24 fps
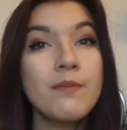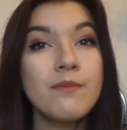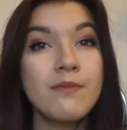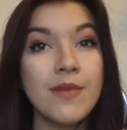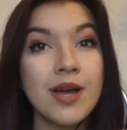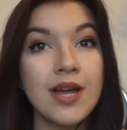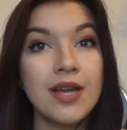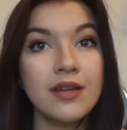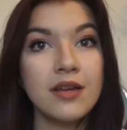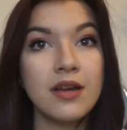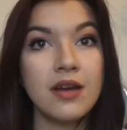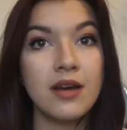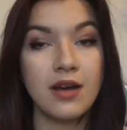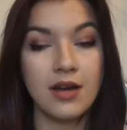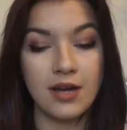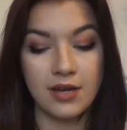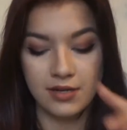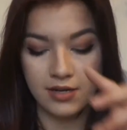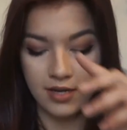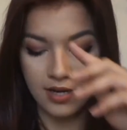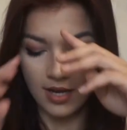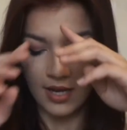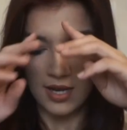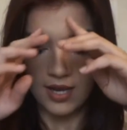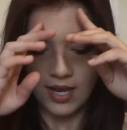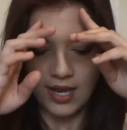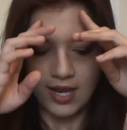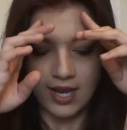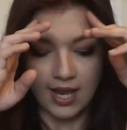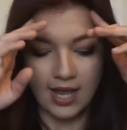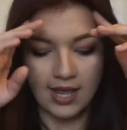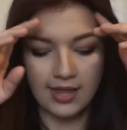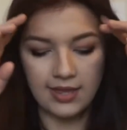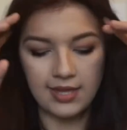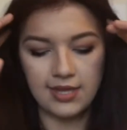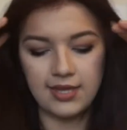my god.
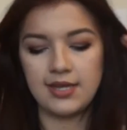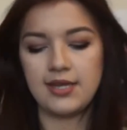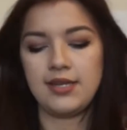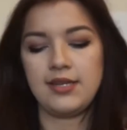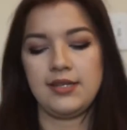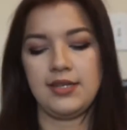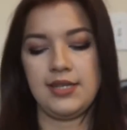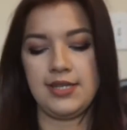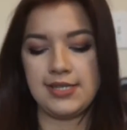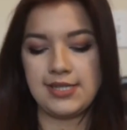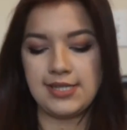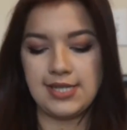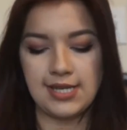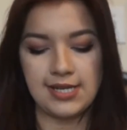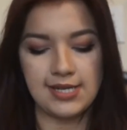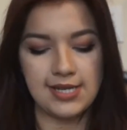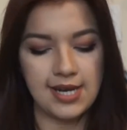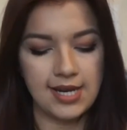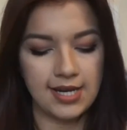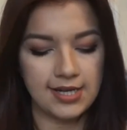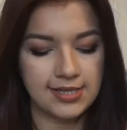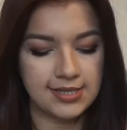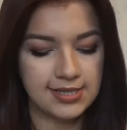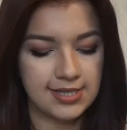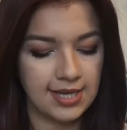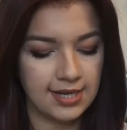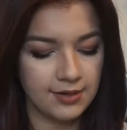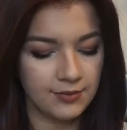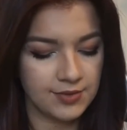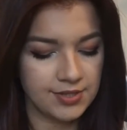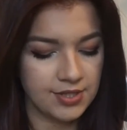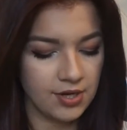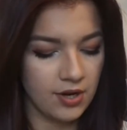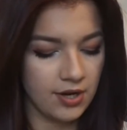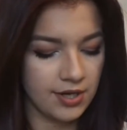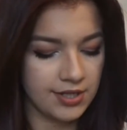And then, let's see, next thing
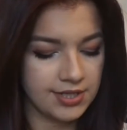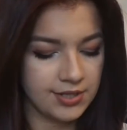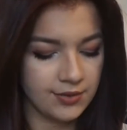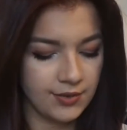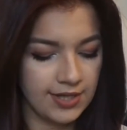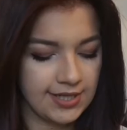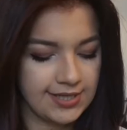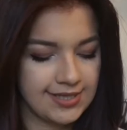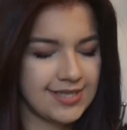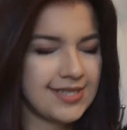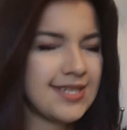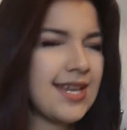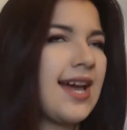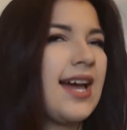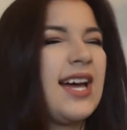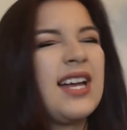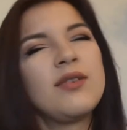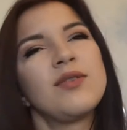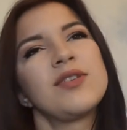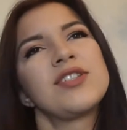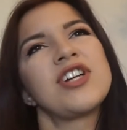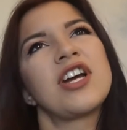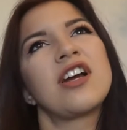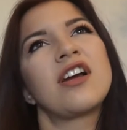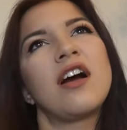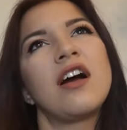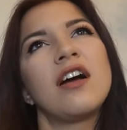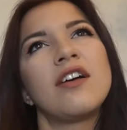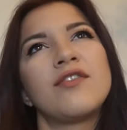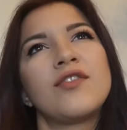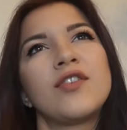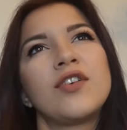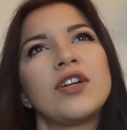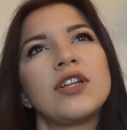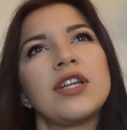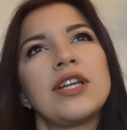was also a set, which I got
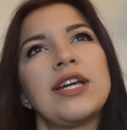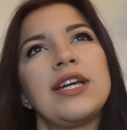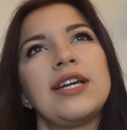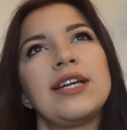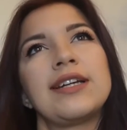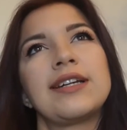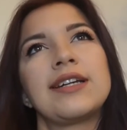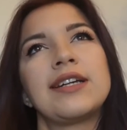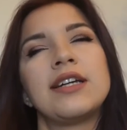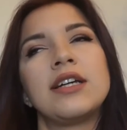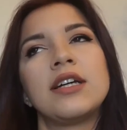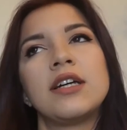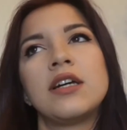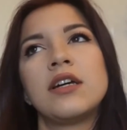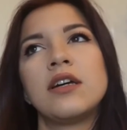for like